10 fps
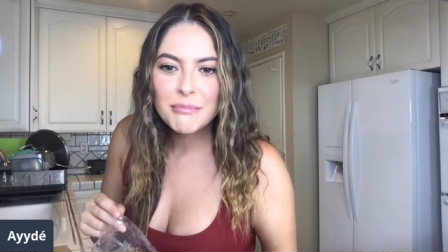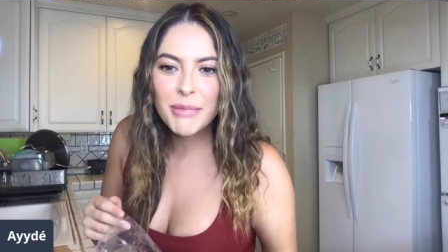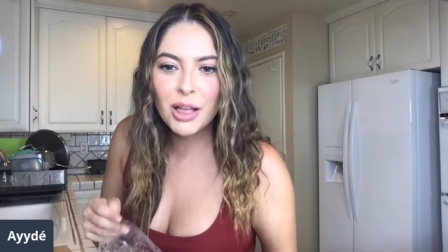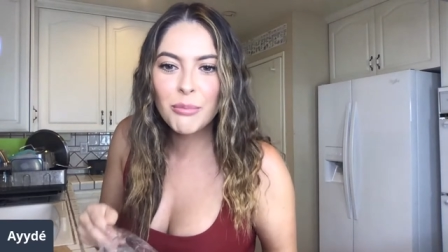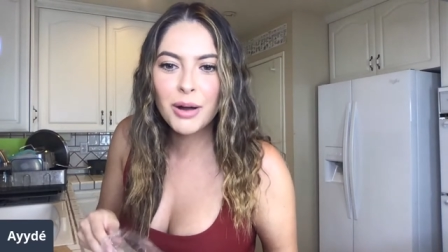
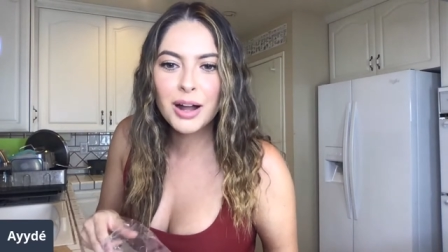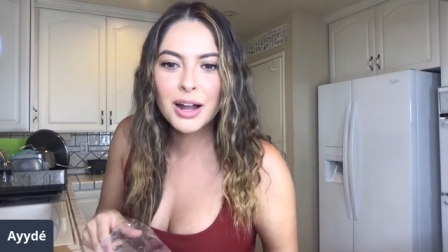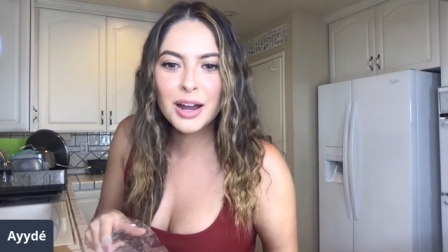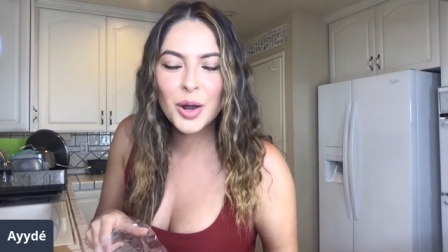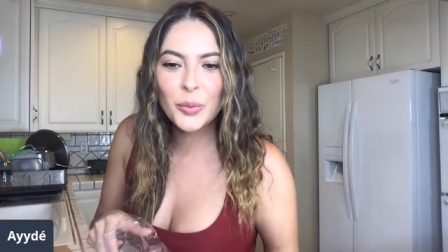
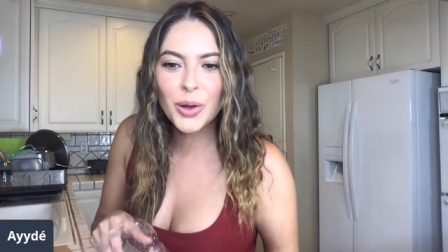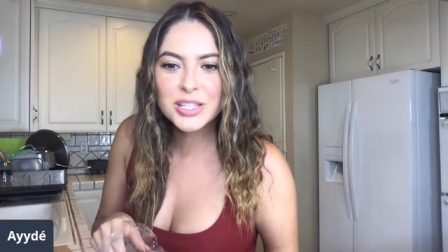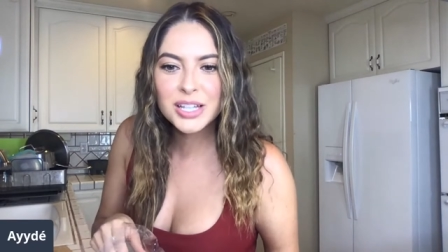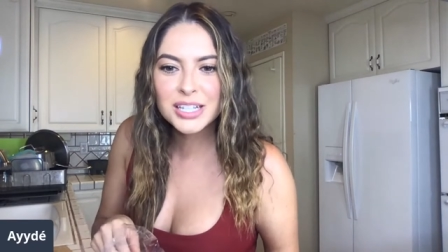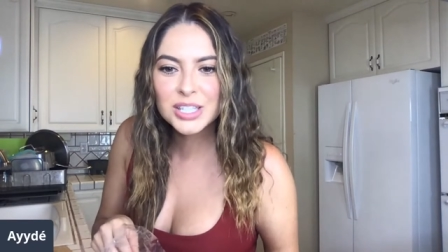Melmar
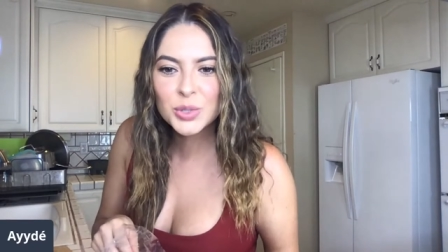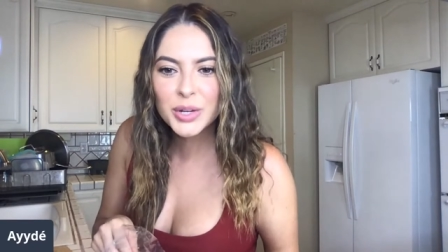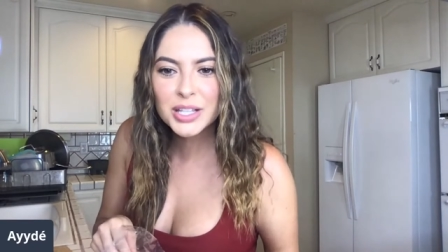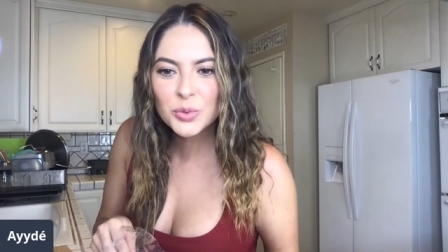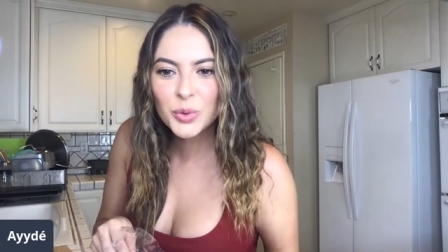watching on
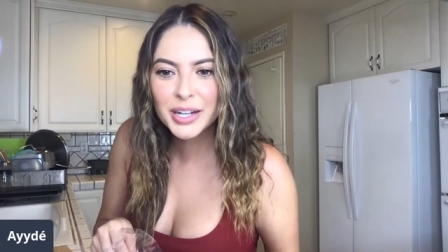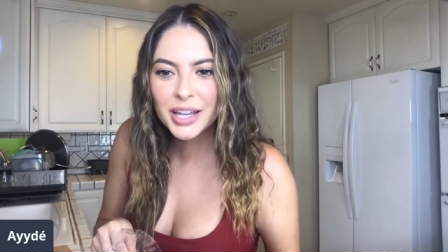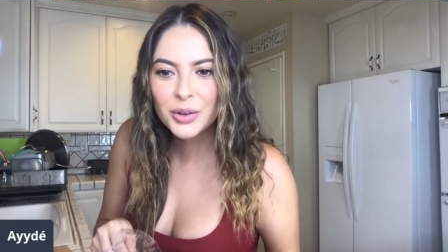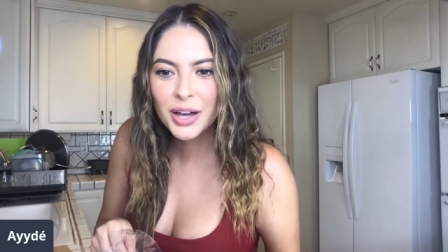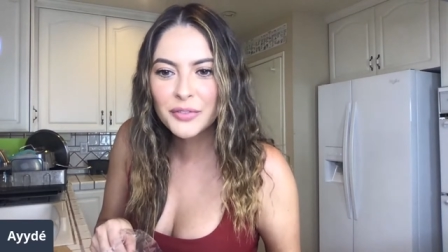Twitch. One
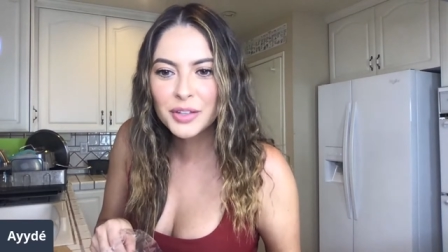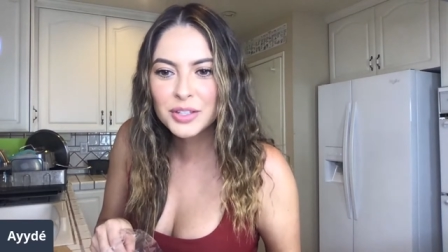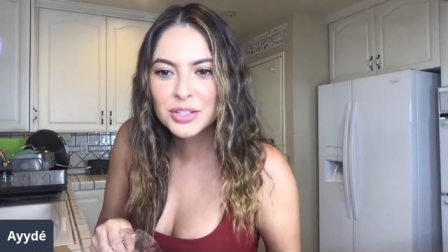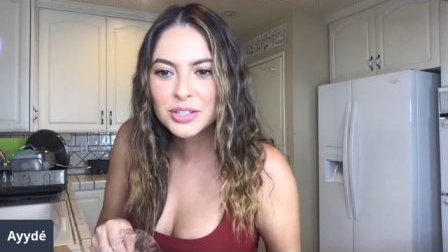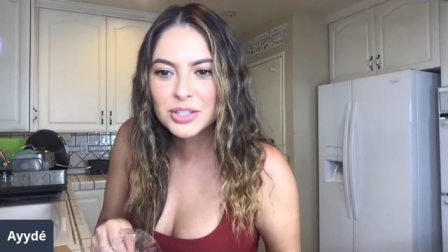day you have
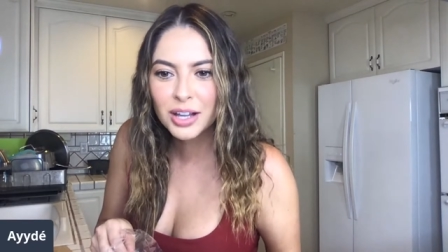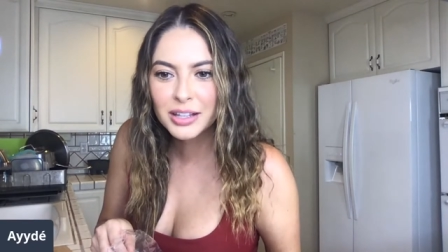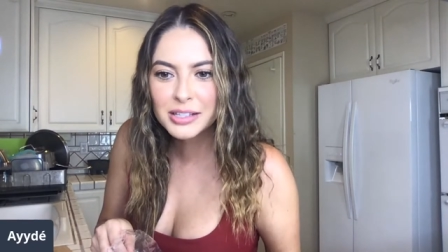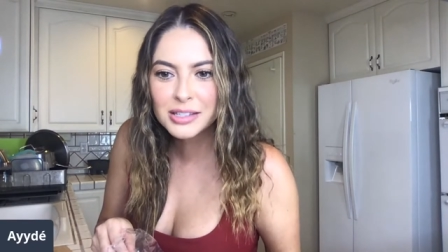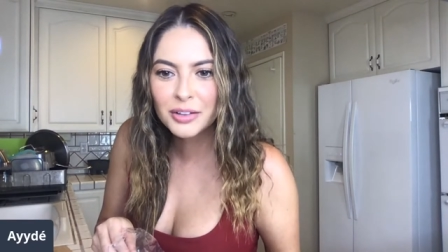a
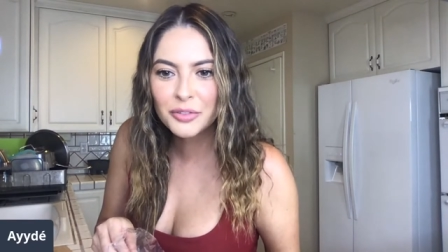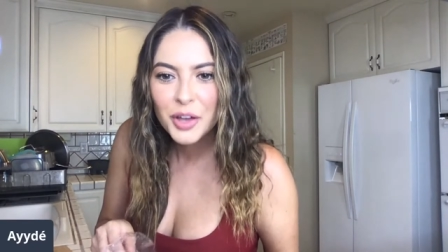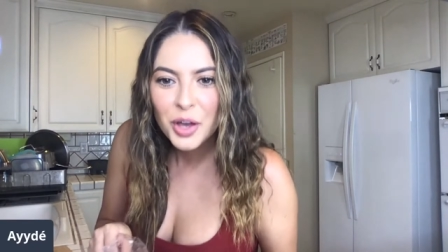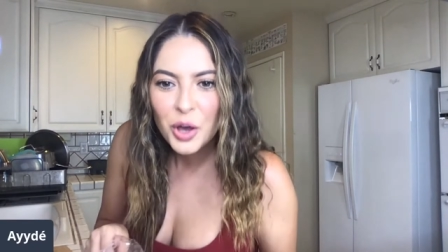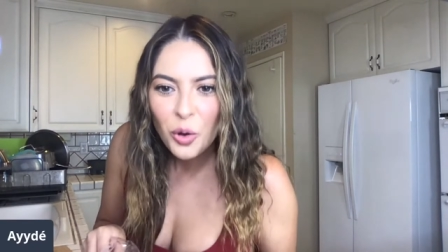jolly
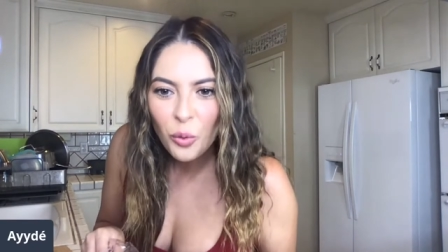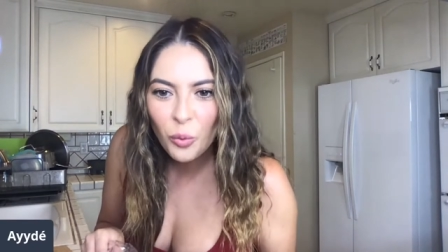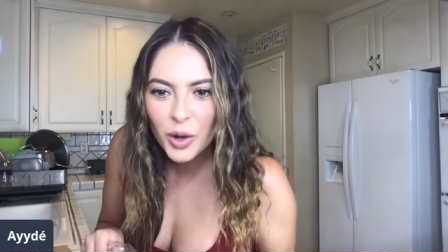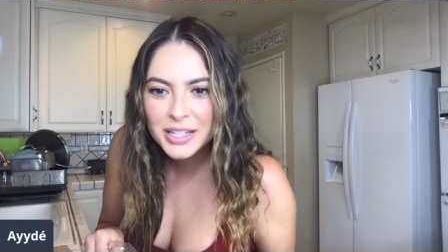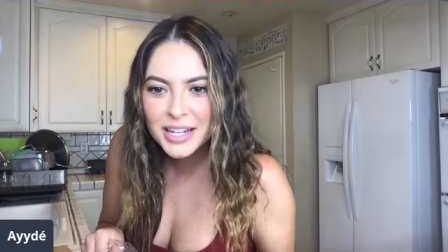self.
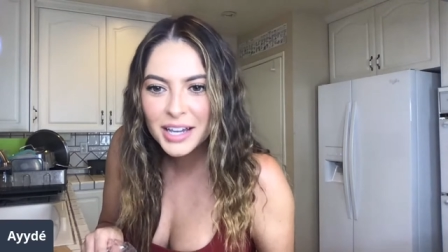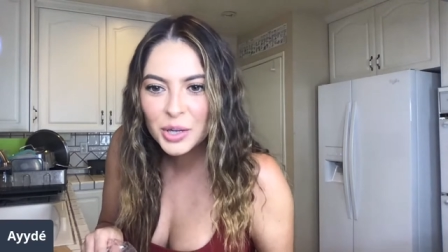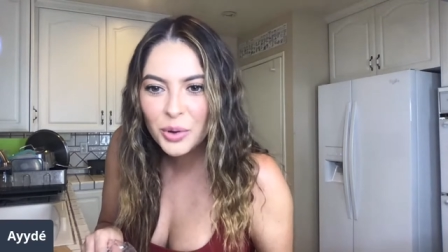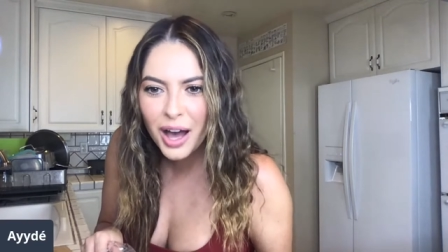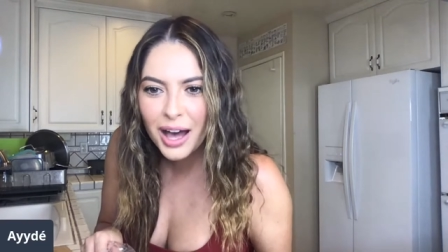One day
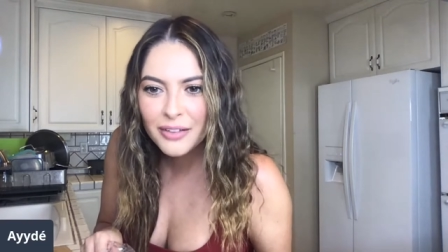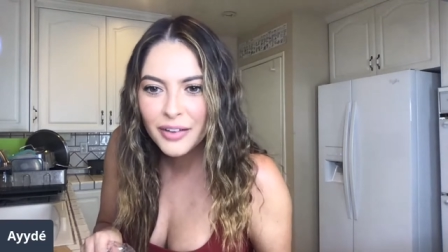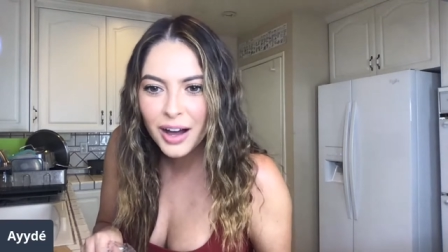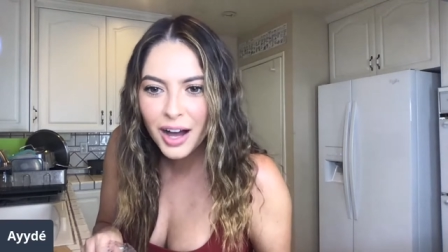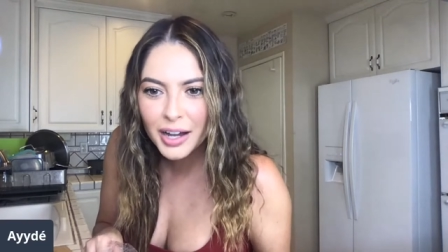you have
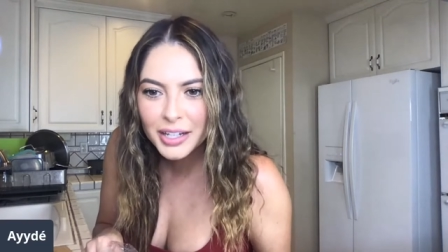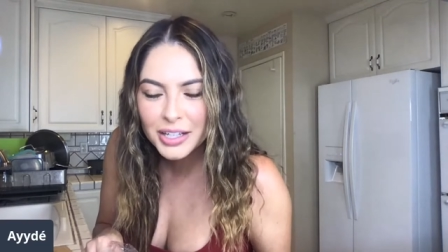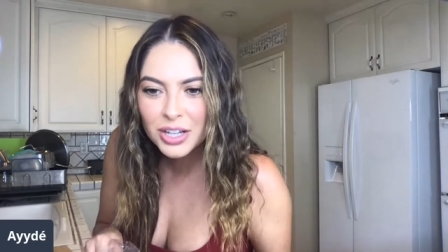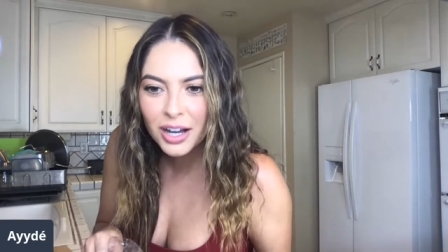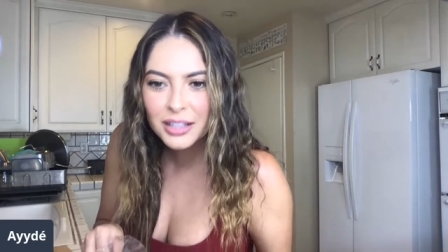
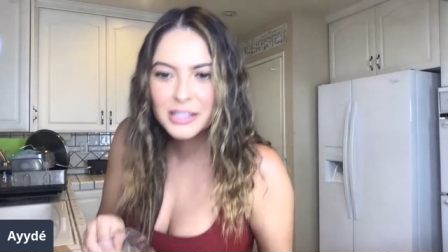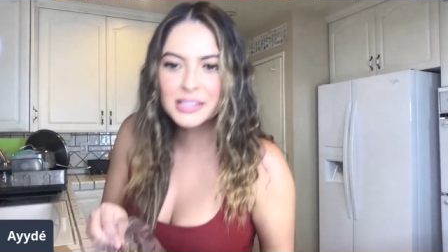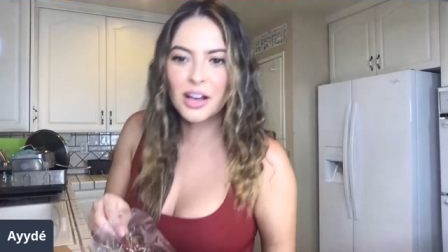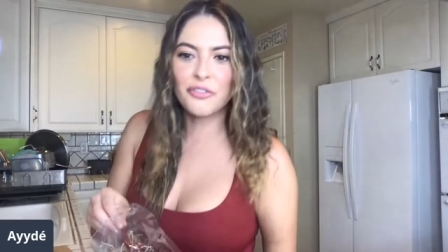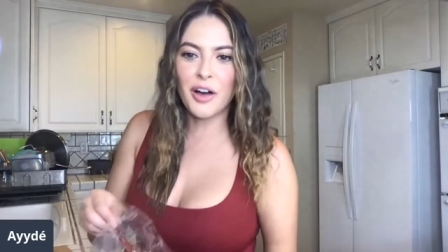Ani Jolly
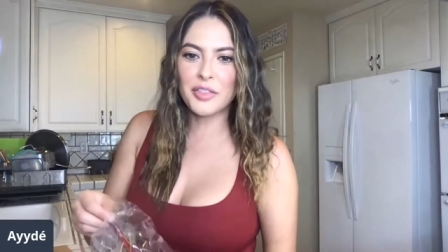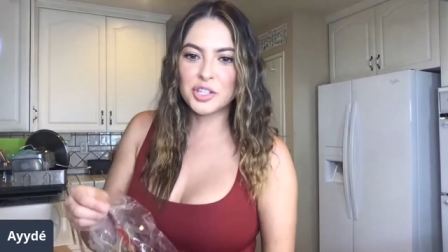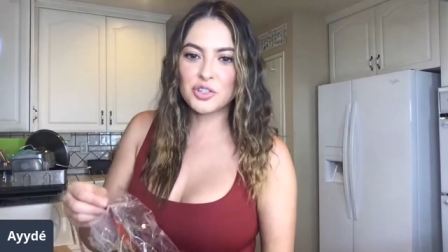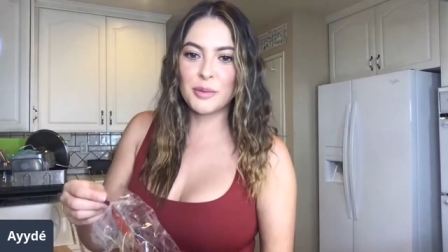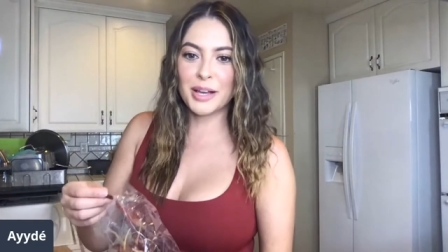Self on the
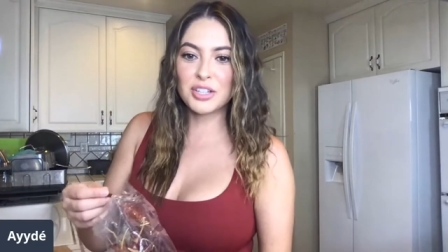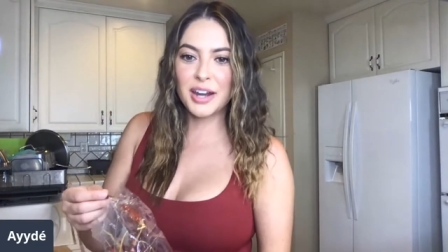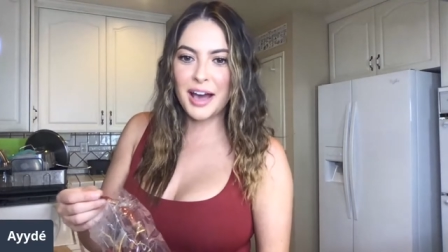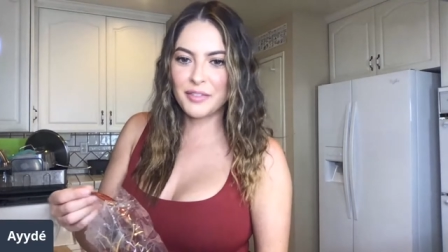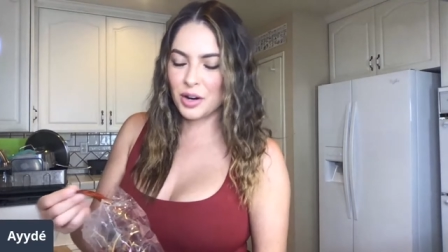stream. I
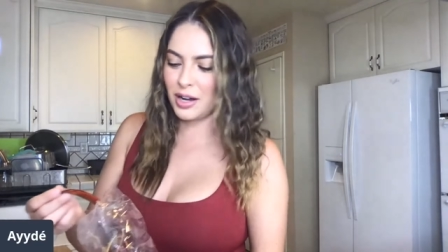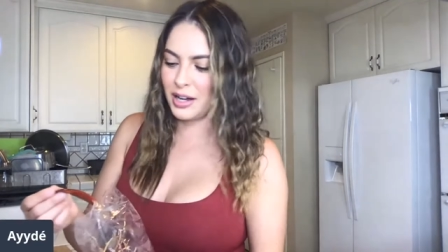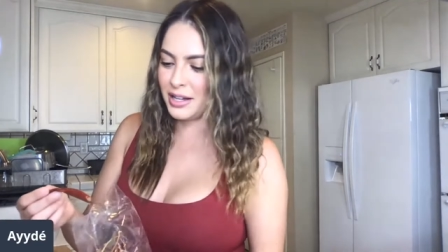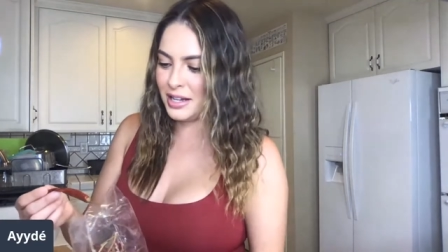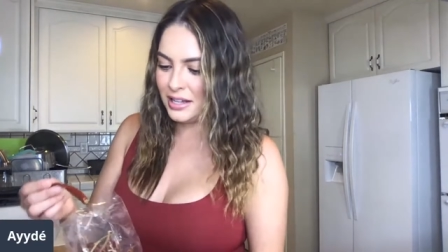should have her
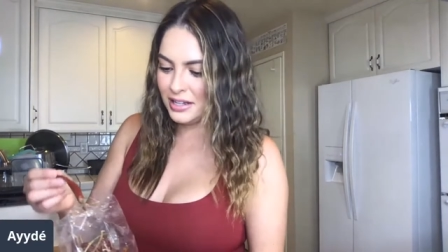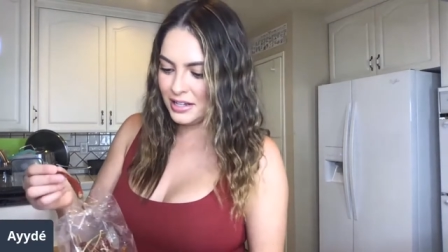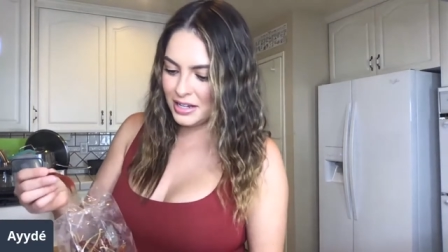on, huh?